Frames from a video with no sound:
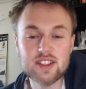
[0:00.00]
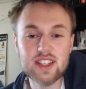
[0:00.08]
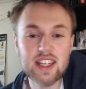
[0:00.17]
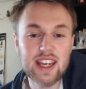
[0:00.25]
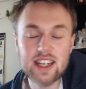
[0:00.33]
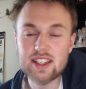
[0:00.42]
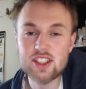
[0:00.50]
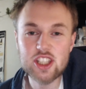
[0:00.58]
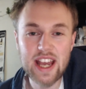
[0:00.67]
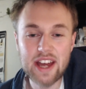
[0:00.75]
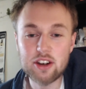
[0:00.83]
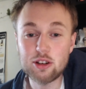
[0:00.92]
the hidden
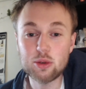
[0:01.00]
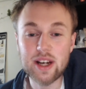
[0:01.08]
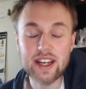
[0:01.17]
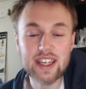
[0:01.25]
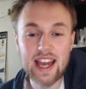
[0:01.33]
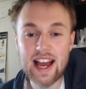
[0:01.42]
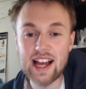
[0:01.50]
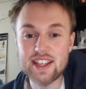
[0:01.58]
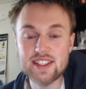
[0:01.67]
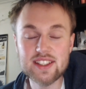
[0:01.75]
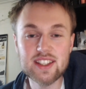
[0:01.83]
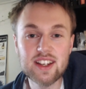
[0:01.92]
shadow I
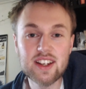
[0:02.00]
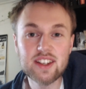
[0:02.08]
cast,